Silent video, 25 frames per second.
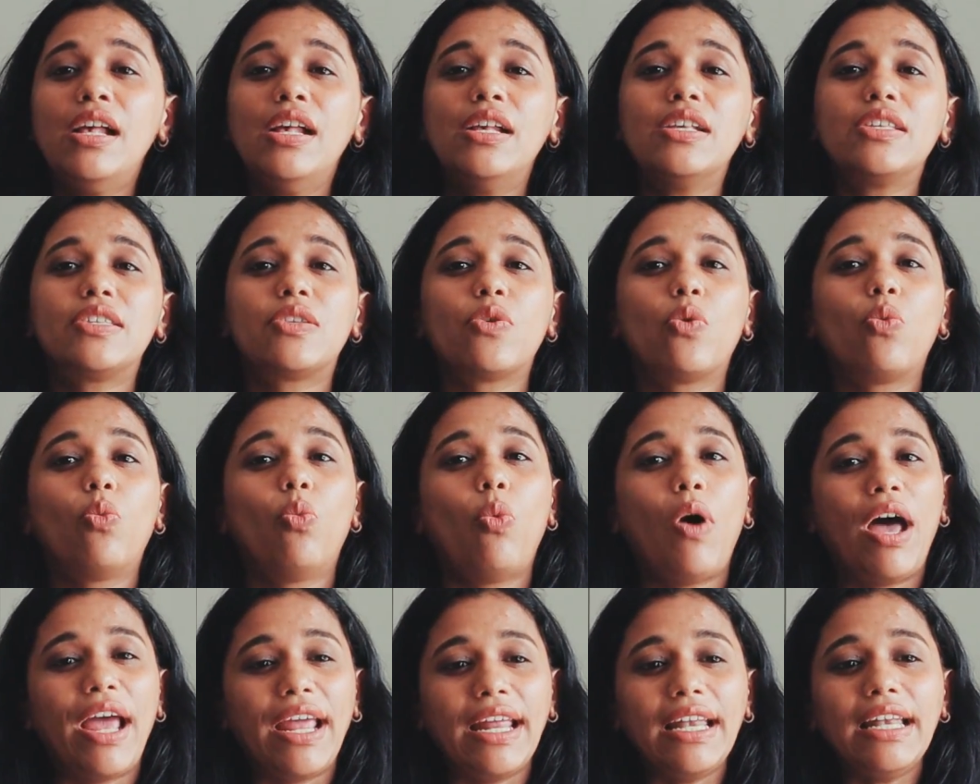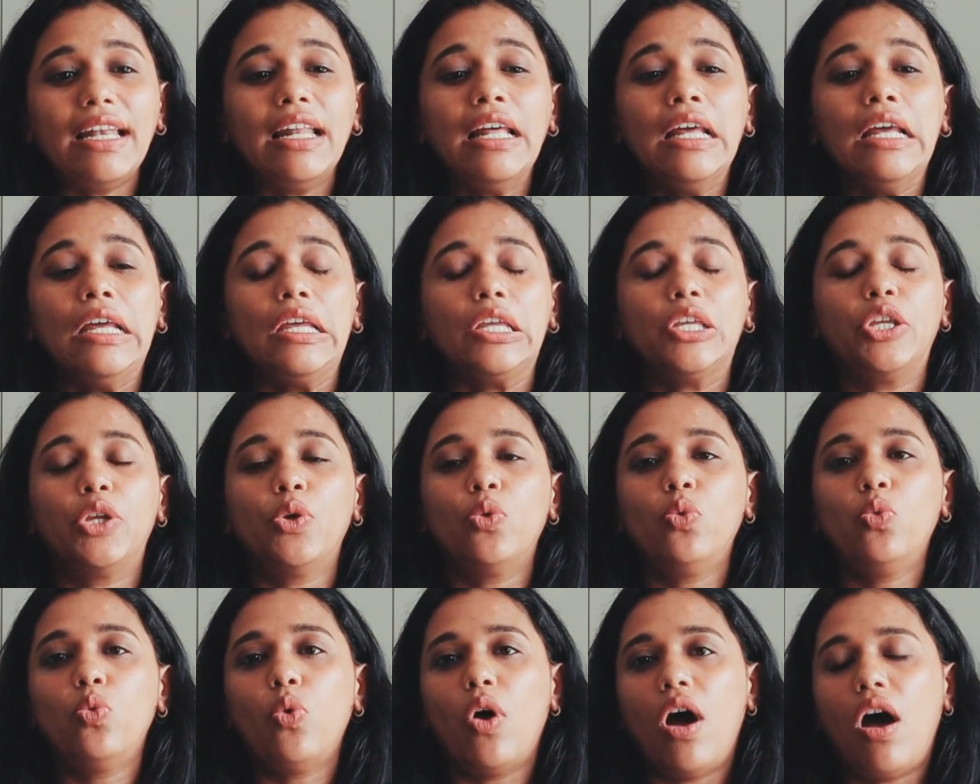So while
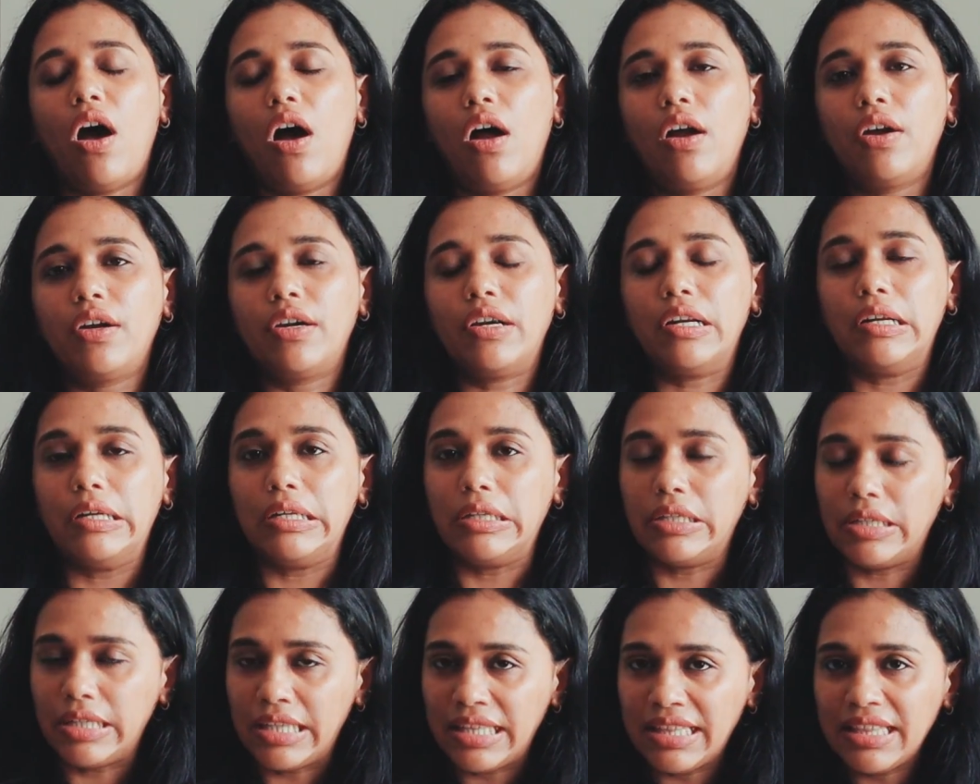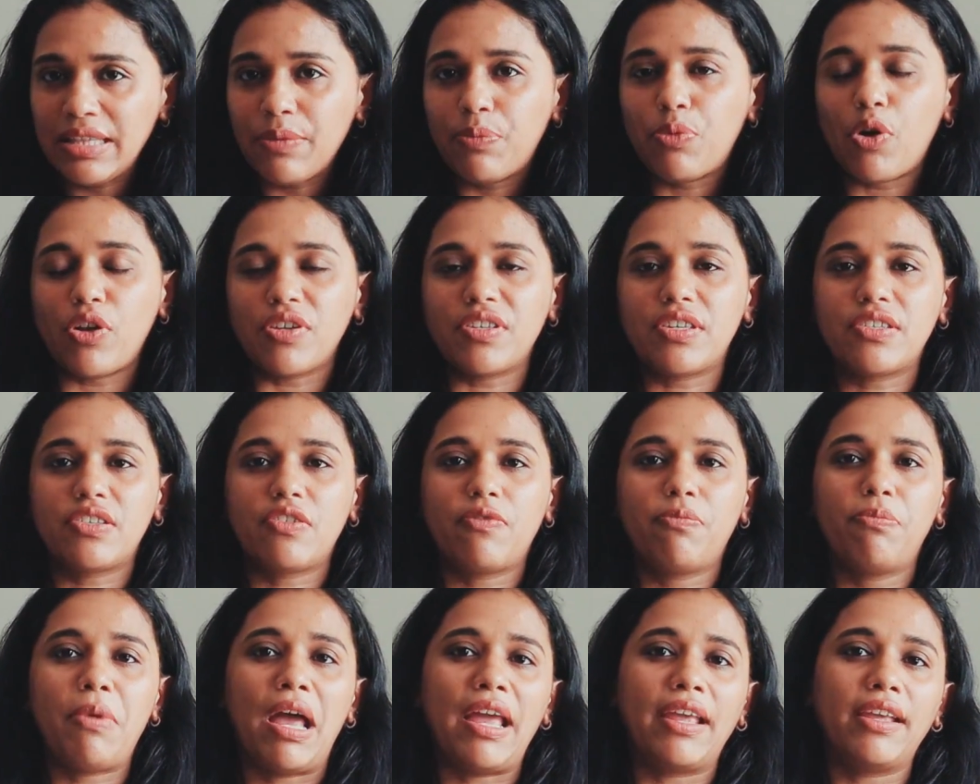you are in the process
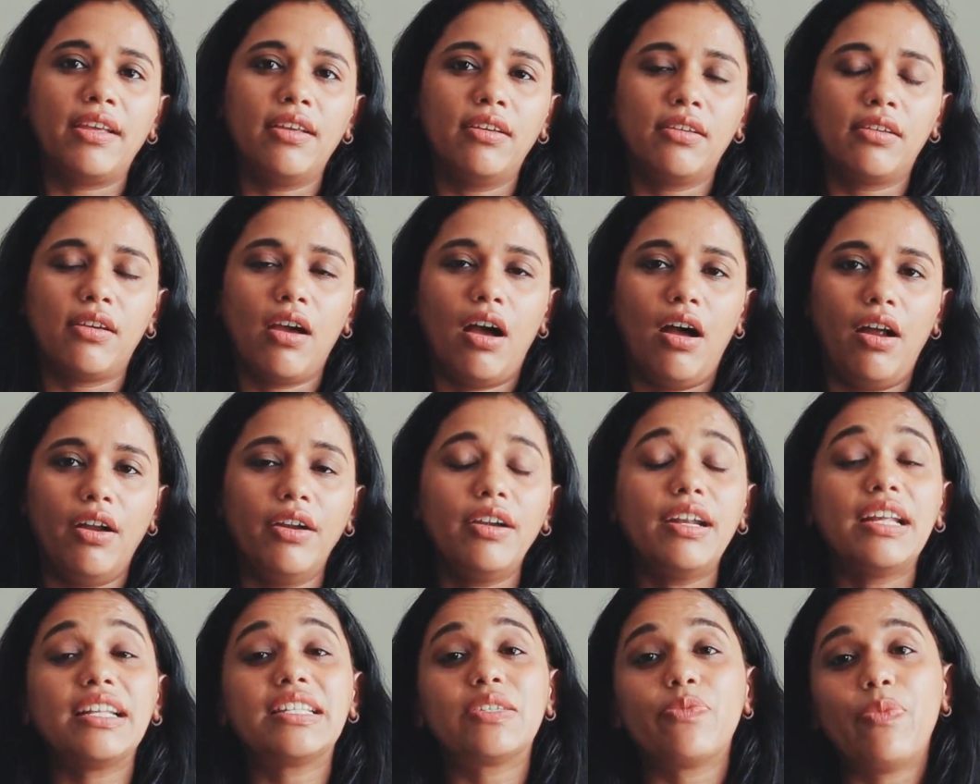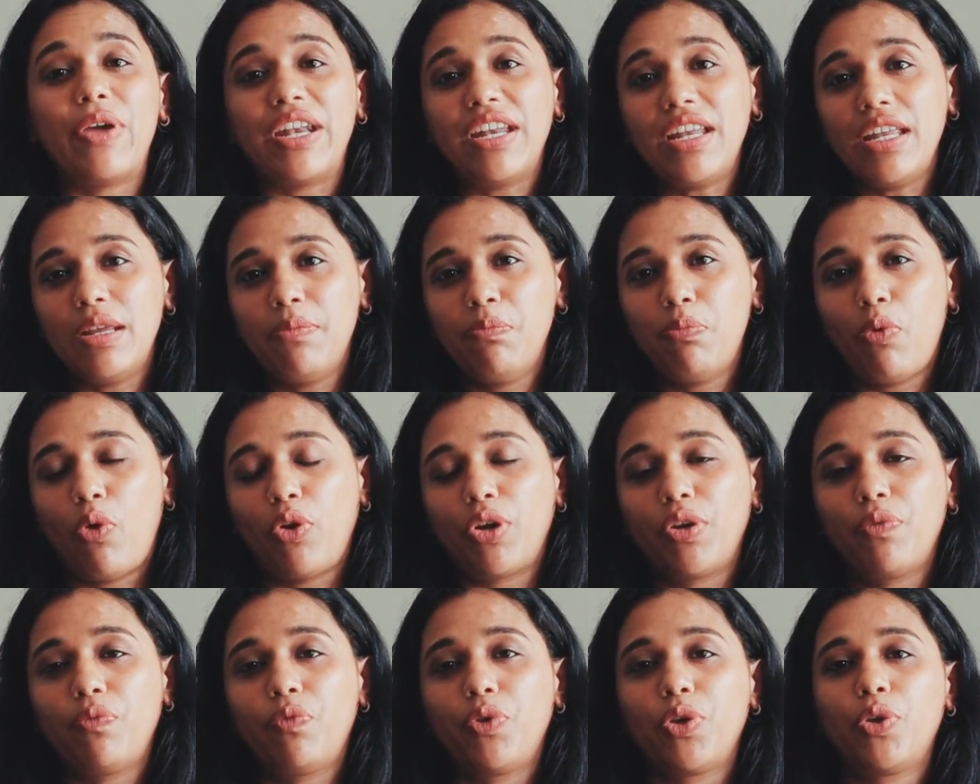of buying a car, it's very
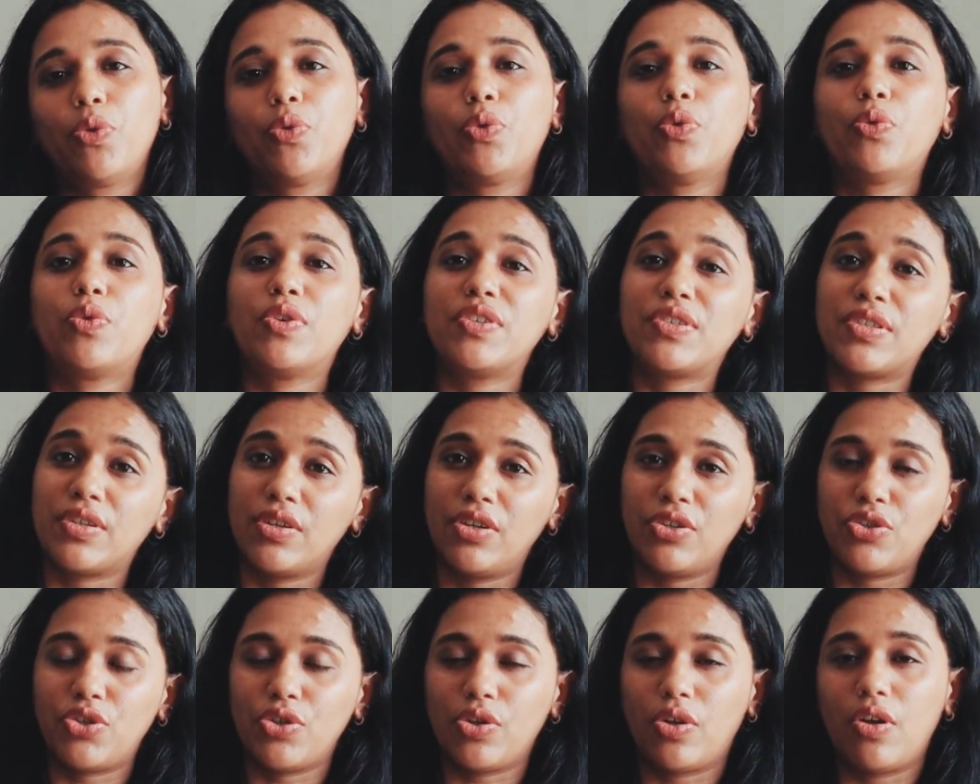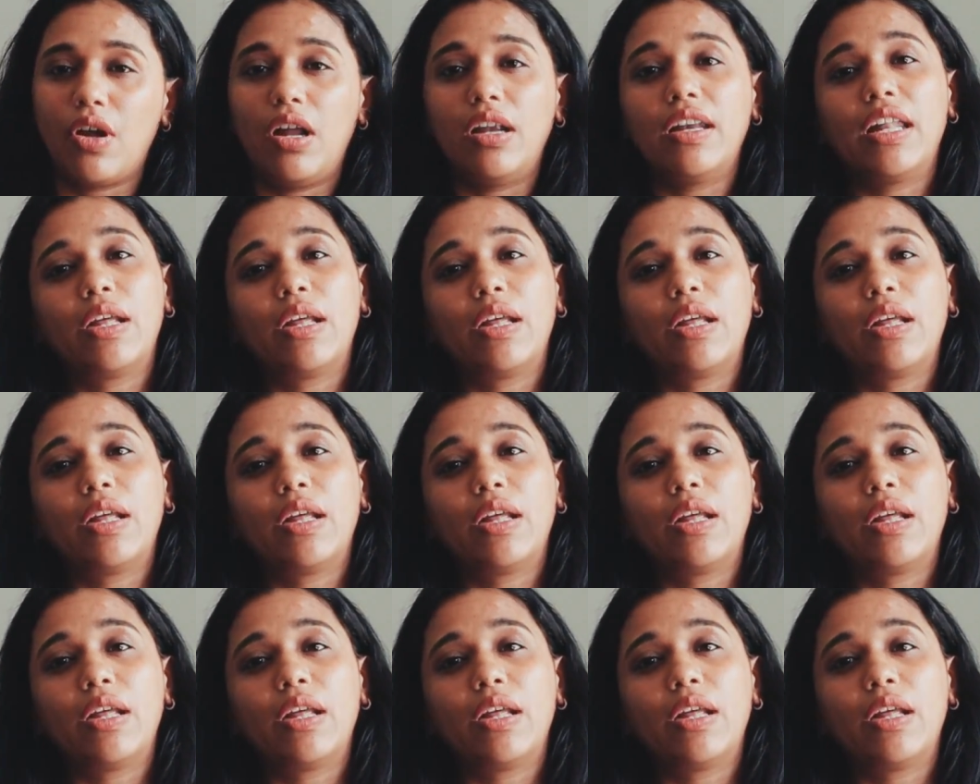important for you to research your car.